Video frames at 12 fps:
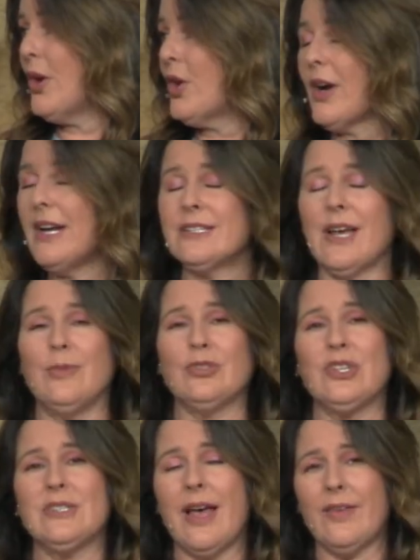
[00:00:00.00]
a great time
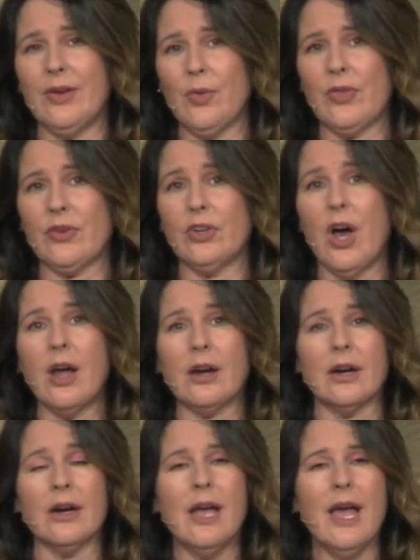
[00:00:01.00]
she's having with her
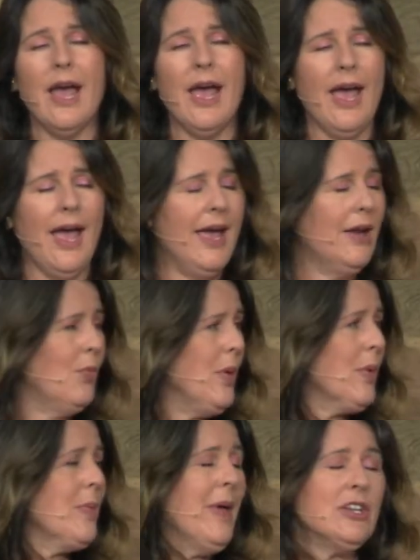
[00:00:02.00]
daughter, and we
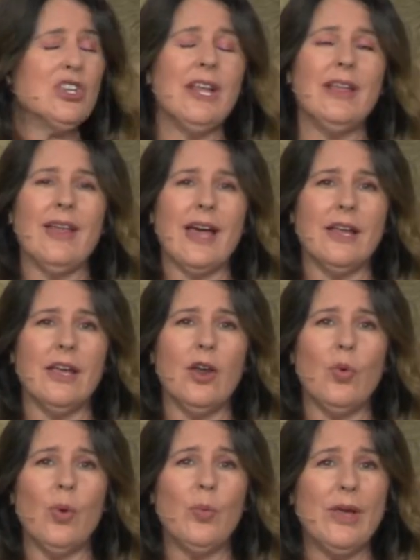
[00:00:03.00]
were mentioning that you
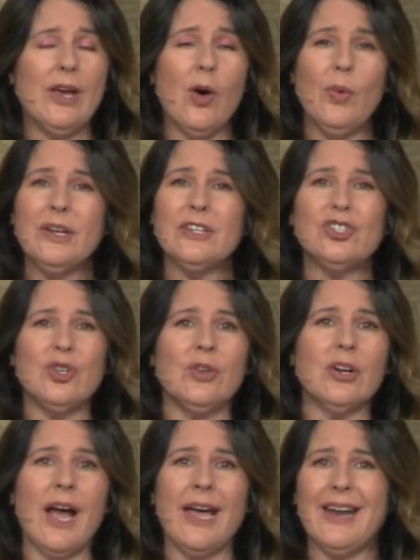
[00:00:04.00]
know when we go into
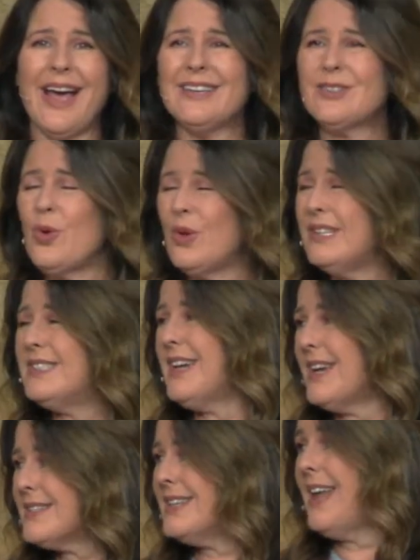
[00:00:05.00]
junior high and high school, it
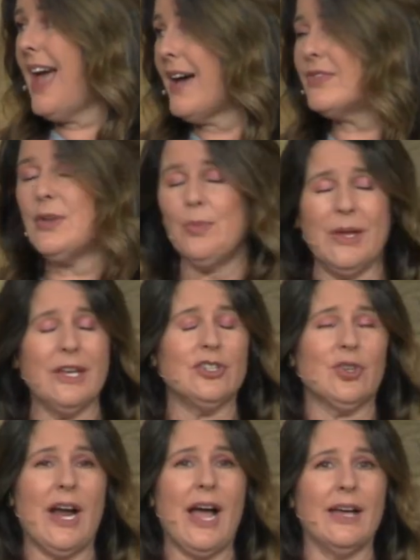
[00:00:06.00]
doesn't have to be a
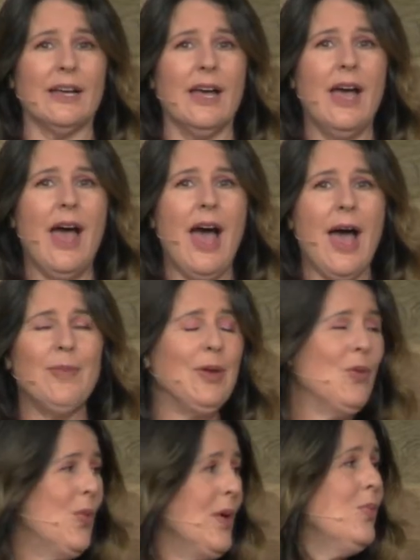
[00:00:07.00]
drag. Yeah, I
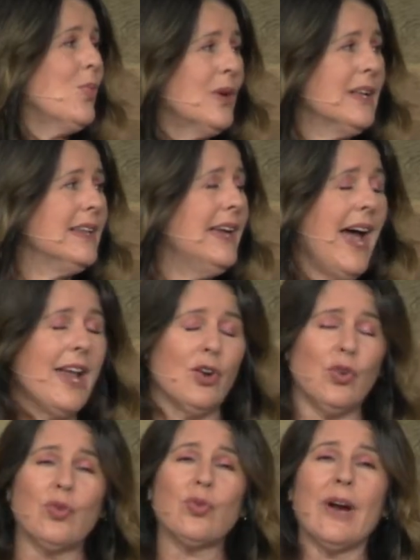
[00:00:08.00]
mean we really had a
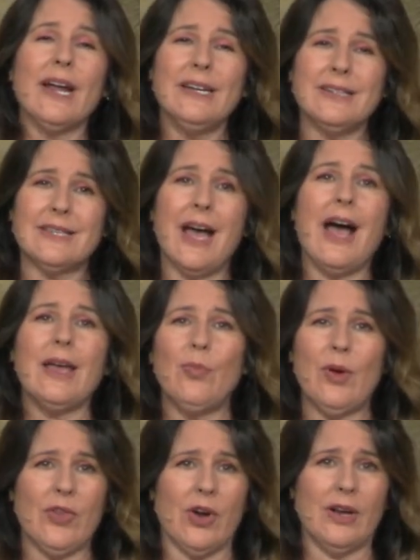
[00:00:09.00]
great time
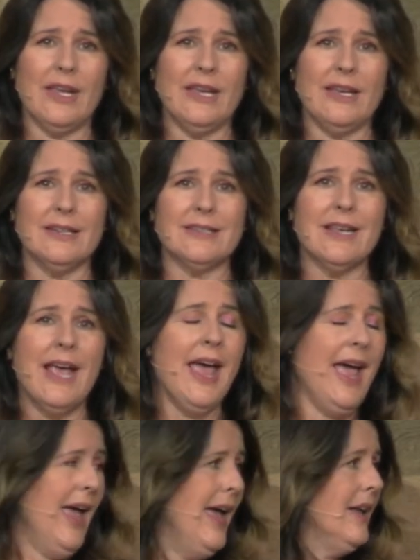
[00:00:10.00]
with our kids,
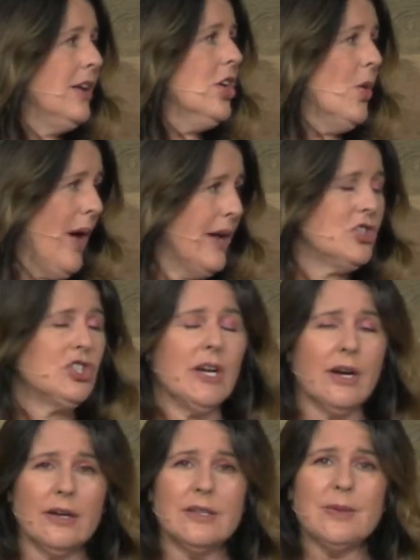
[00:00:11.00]
mm-hmm. and you know as
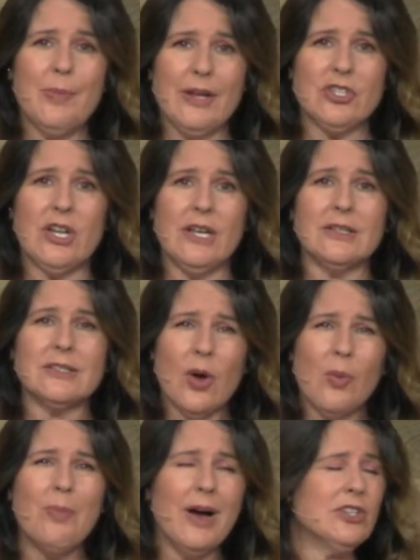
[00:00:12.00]
Sharon's mentioning,
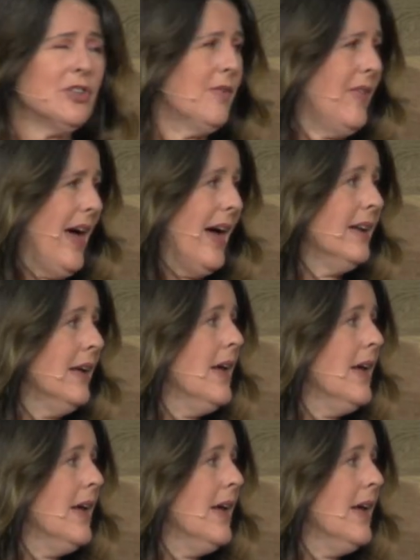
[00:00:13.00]
so much of that